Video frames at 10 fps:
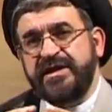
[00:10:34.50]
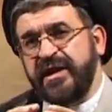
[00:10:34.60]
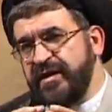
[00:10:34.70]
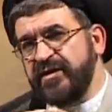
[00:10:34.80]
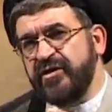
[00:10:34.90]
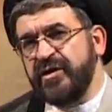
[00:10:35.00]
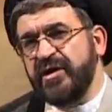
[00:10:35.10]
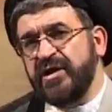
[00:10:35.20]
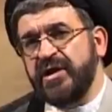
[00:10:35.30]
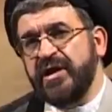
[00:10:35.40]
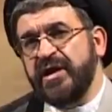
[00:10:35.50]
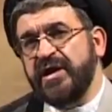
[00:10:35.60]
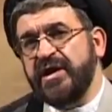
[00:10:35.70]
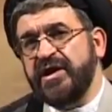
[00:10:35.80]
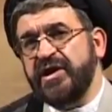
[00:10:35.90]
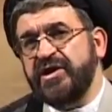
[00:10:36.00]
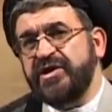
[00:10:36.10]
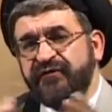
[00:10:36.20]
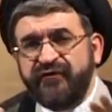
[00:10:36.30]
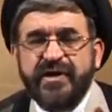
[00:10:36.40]
There is
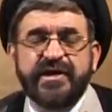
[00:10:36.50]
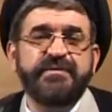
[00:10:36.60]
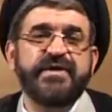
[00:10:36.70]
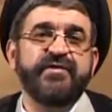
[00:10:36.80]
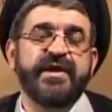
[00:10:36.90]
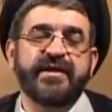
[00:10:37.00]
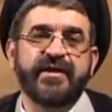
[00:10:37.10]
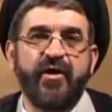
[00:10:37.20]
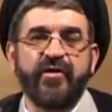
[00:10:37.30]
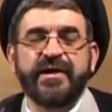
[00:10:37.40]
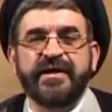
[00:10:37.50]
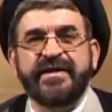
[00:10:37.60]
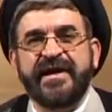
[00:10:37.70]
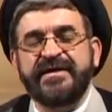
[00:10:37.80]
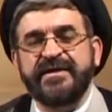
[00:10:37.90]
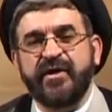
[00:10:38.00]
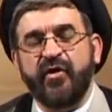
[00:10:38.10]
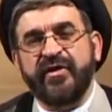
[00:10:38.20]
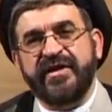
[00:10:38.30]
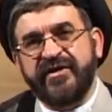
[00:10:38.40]
difference between scholars that
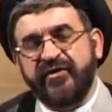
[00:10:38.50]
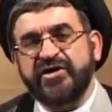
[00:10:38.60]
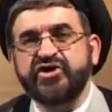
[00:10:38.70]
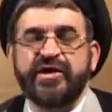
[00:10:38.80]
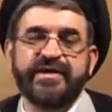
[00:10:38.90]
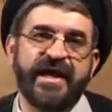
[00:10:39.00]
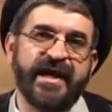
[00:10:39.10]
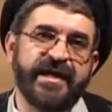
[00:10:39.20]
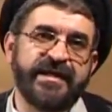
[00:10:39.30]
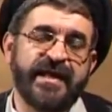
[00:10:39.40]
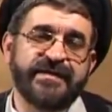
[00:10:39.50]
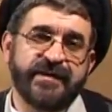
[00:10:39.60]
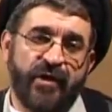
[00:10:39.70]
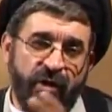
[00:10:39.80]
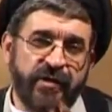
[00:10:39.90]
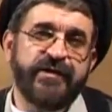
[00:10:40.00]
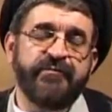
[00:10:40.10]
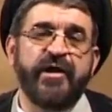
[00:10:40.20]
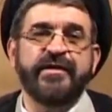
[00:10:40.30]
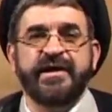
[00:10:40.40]
on resurrection day that all the
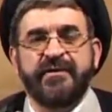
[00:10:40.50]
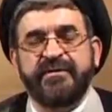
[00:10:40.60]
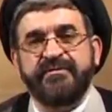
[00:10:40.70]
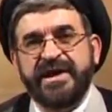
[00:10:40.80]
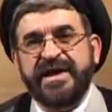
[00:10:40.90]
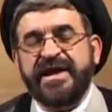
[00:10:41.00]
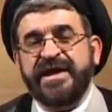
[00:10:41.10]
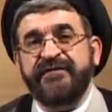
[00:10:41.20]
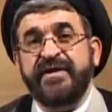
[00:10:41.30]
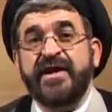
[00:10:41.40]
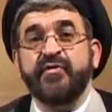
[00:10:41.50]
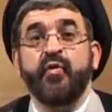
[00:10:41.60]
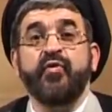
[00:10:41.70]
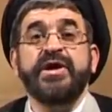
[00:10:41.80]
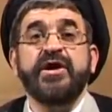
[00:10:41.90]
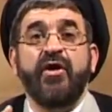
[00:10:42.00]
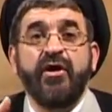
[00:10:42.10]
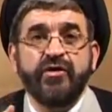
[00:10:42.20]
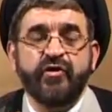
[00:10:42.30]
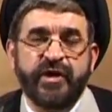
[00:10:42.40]
Muslims believe that we
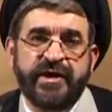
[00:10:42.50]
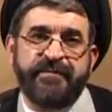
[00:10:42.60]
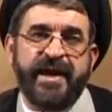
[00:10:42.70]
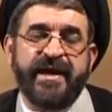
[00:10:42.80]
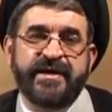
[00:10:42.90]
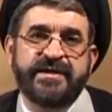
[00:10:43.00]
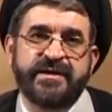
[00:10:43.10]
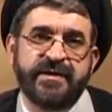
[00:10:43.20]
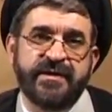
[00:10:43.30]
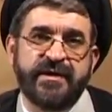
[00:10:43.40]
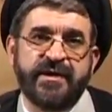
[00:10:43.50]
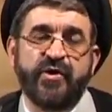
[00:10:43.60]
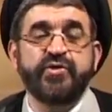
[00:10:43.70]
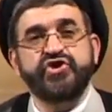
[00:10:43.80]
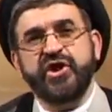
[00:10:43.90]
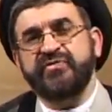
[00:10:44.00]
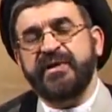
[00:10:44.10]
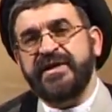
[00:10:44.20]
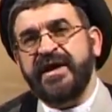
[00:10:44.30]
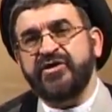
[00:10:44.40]
are going back on
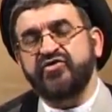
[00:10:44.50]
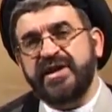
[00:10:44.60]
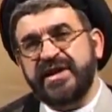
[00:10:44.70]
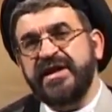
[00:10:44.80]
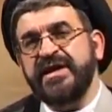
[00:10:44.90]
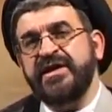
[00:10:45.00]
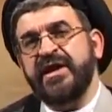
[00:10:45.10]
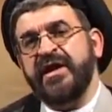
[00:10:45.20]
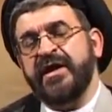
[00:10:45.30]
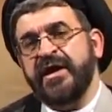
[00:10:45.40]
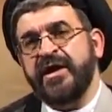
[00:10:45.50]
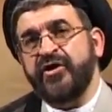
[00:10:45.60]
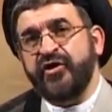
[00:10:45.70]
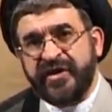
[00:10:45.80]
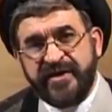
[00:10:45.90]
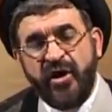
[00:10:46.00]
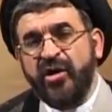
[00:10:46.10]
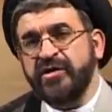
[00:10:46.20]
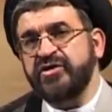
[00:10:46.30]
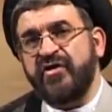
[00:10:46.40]
judgment day to see the
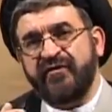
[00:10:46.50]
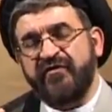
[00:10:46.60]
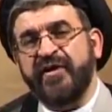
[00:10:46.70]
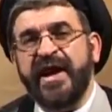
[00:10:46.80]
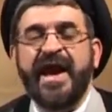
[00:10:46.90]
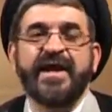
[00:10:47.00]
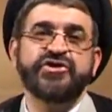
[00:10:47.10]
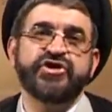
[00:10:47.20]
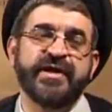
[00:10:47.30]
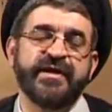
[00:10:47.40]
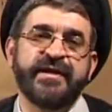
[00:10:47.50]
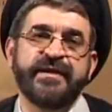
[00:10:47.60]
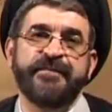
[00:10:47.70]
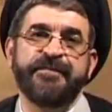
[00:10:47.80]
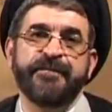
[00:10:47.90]
result of our actions.